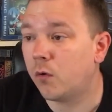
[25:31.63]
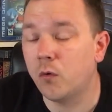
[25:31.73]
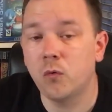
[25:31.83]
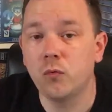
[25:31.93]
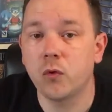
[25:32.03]

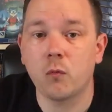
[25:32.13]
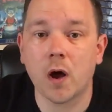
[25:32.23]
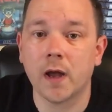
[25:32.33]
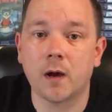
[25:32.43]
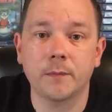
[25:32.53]
all the
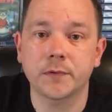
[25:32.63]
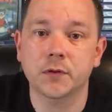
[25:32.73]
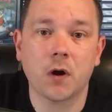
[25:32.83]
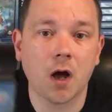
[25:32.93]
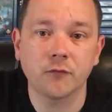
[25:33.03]
way up
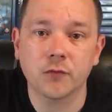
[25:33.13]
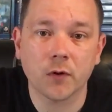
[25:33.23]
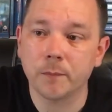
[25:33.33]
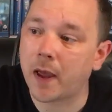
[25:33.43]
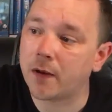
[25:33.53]
to 100
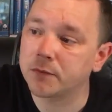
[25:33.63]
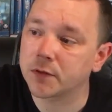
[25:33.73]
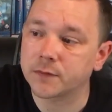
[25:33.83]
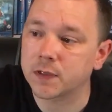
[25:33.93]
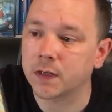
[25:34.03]
odd
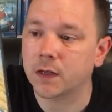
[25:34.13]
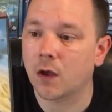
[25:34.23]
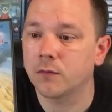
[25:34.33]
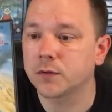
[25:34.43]
pounds I've seen it go.